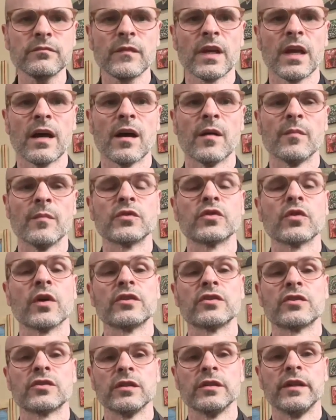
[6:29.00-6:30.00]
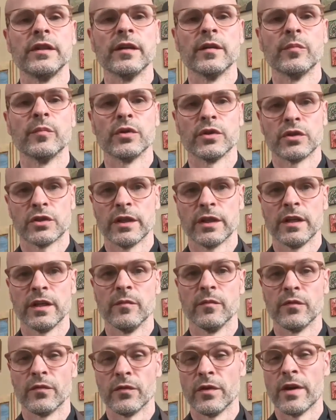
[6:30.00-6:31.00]
So I stood there pushing
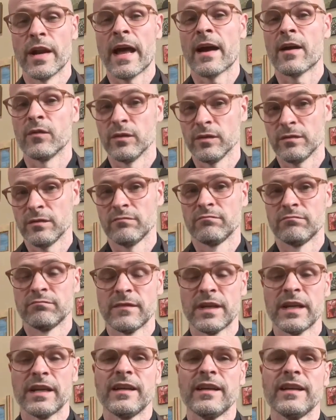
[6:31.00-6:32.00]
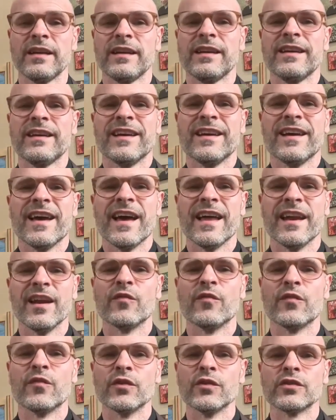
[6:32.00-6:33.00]
him for an hour. And at
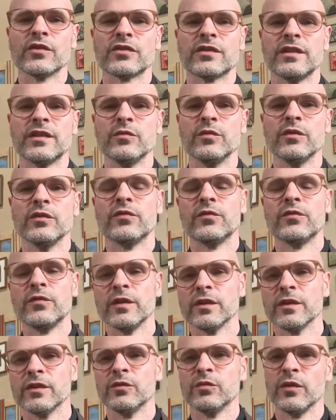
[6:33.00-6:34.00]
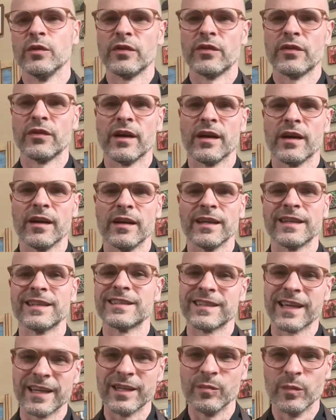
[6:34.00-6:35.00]
first, he was filled with
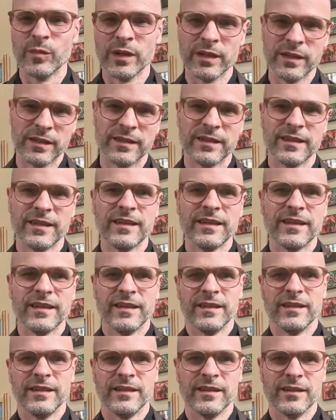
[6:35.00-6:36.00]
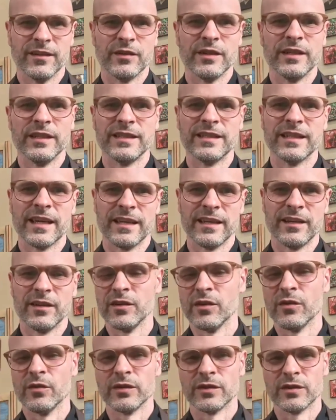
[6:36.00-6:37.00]
excitement. You know, he
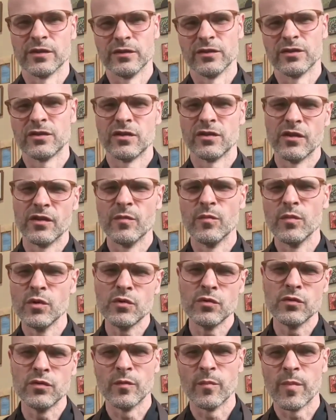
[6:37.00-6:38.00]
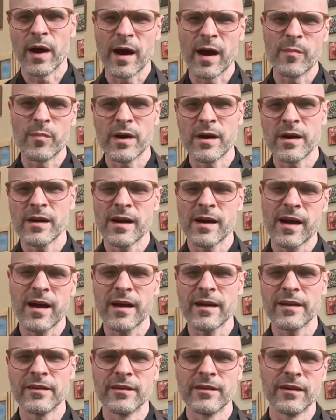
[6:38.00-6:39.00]
always goes, to the moon, Papa,
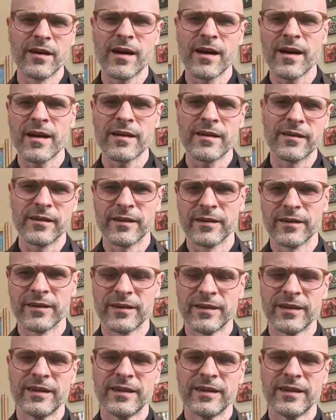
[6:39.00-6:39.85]
higher, higher.